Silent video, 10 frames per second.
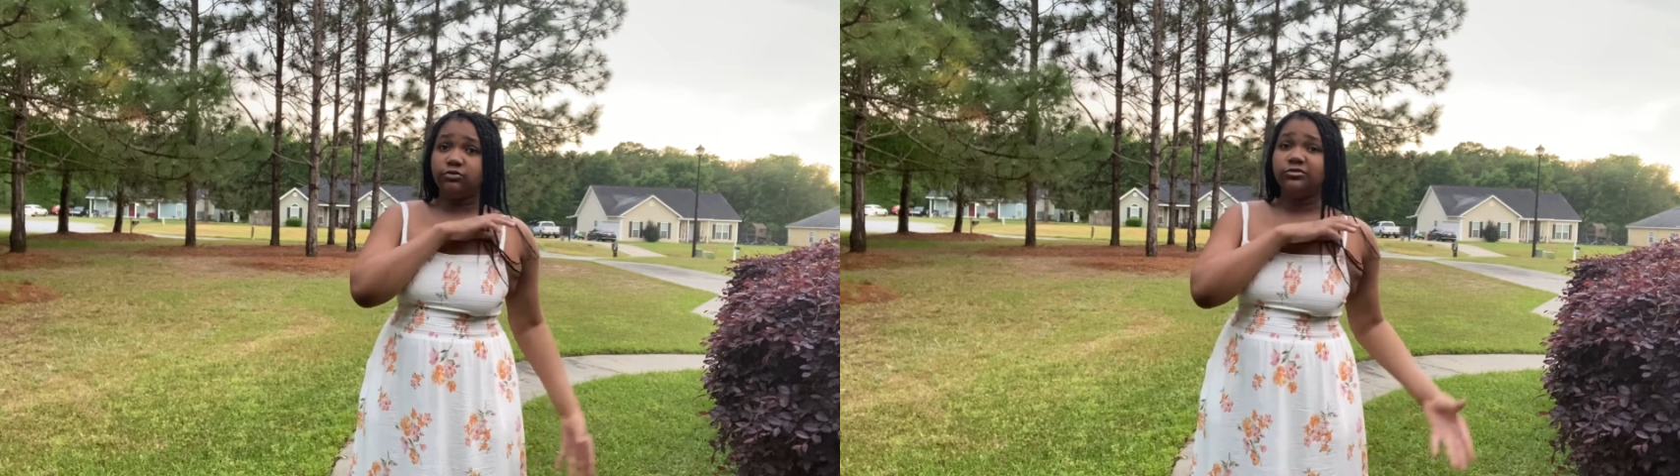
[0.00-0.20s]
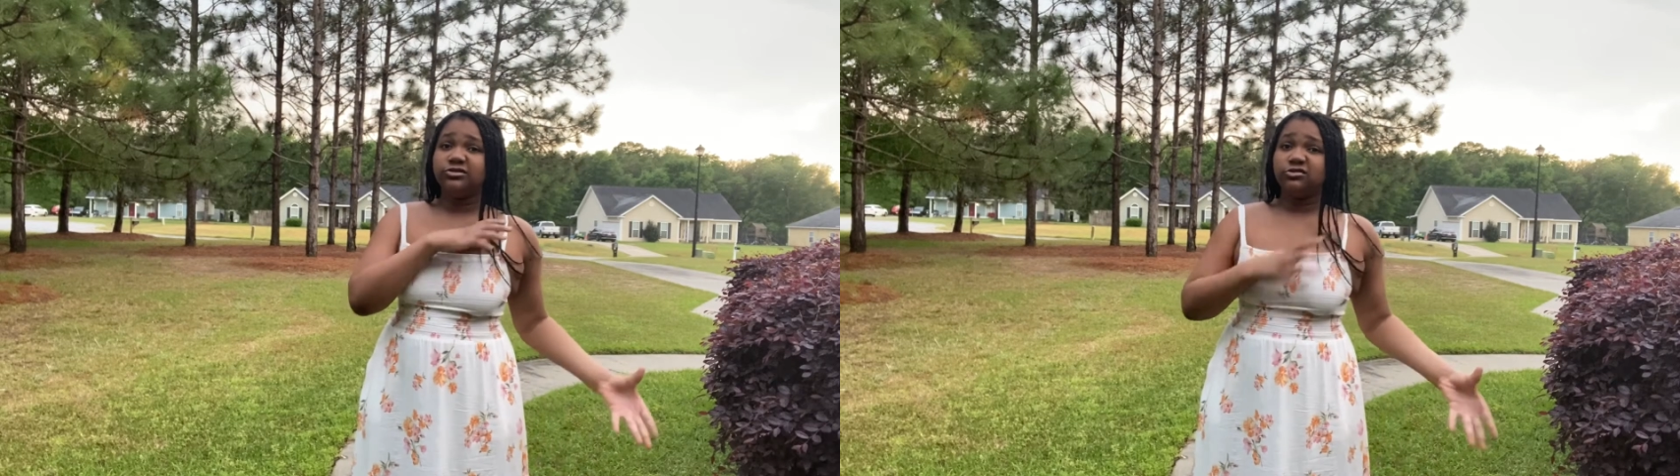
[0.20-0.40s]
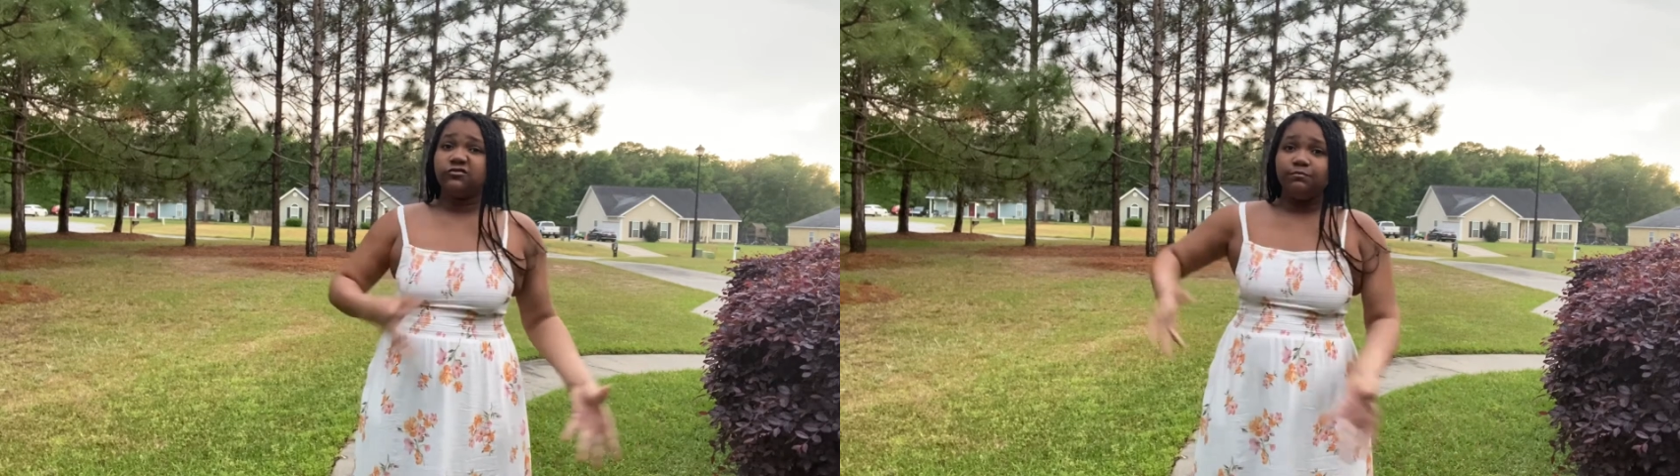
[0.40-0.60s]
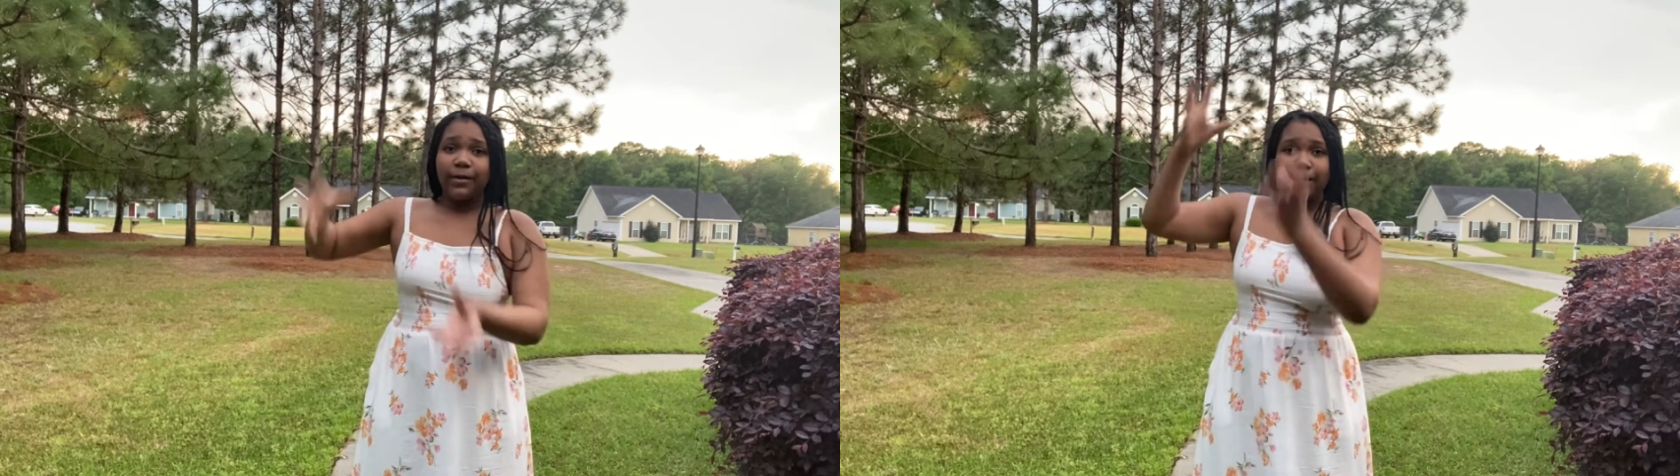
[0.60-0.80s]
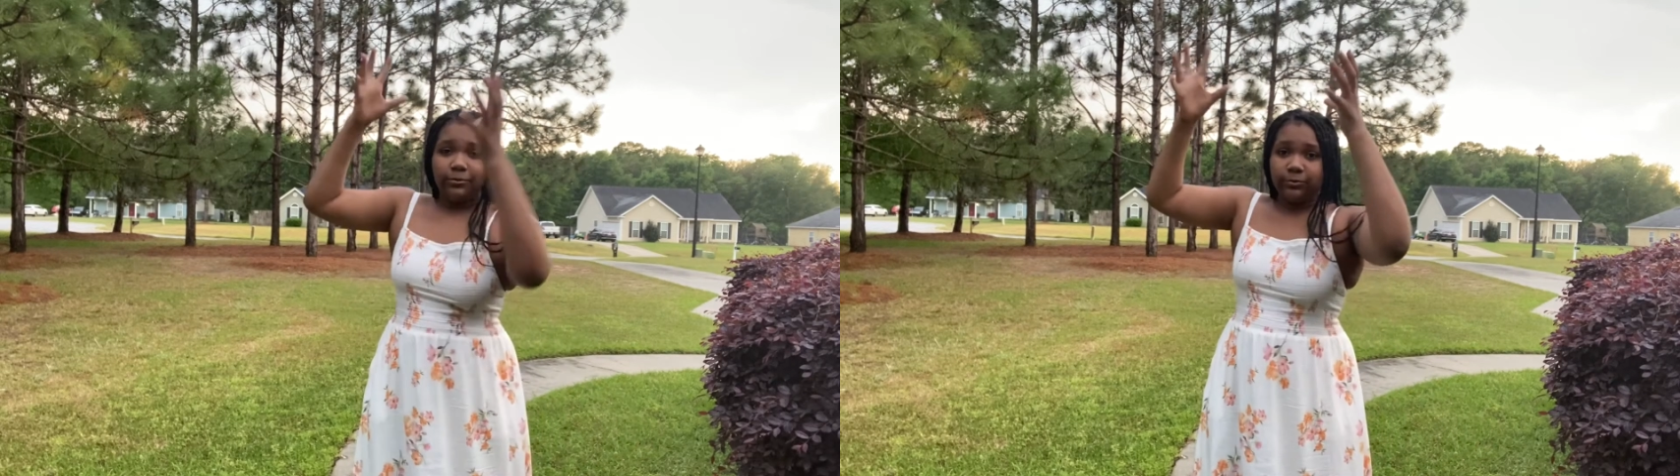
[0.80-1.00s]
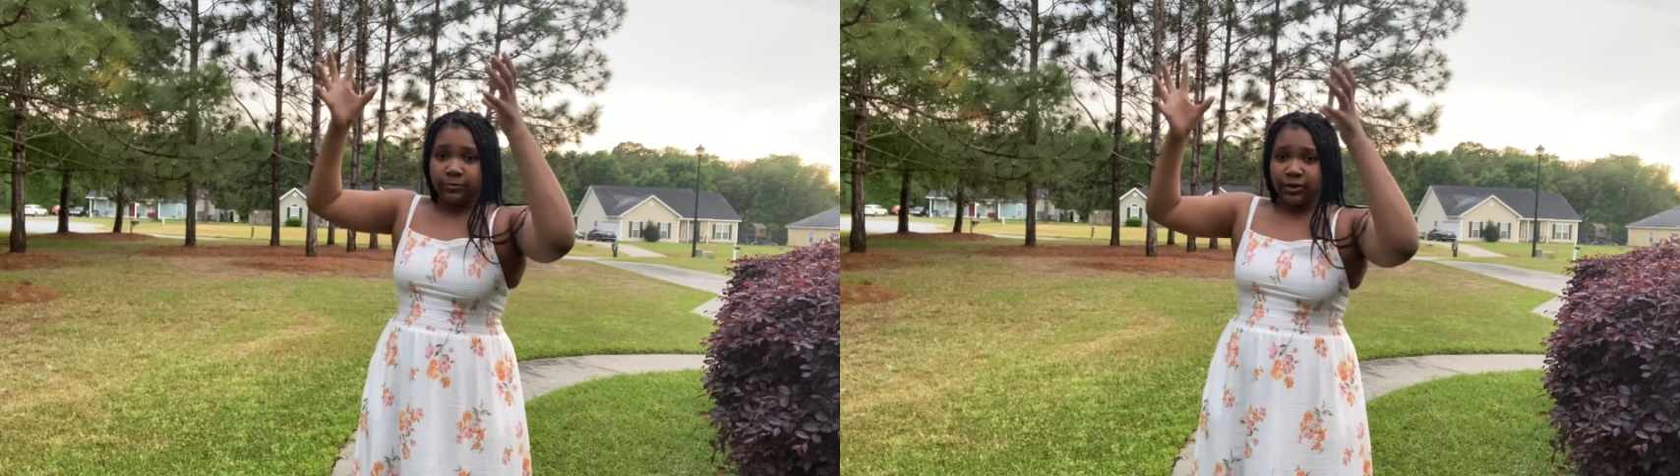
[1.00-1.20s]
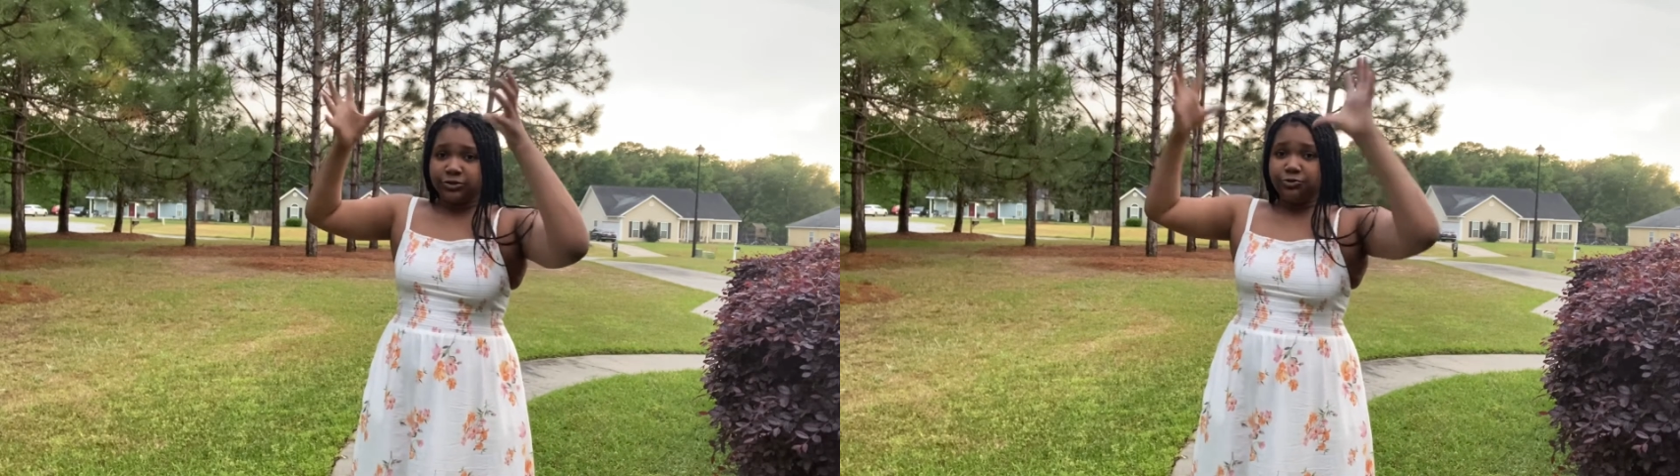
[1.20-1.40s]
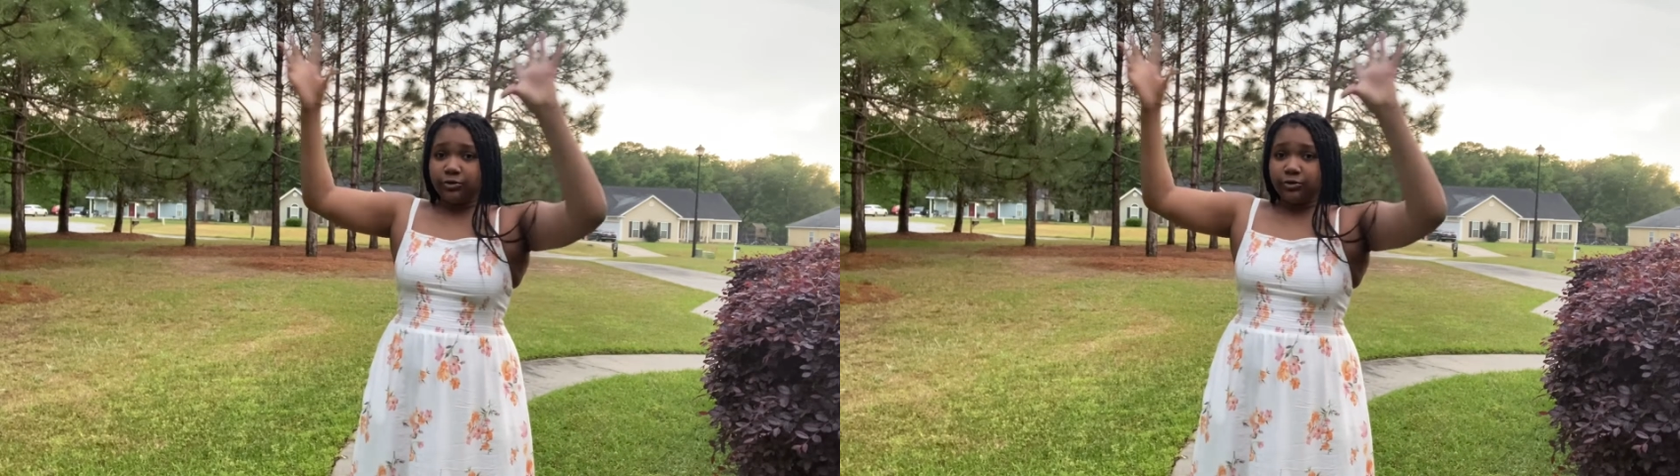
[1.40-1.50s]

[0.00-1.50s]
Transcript: you deserve better, because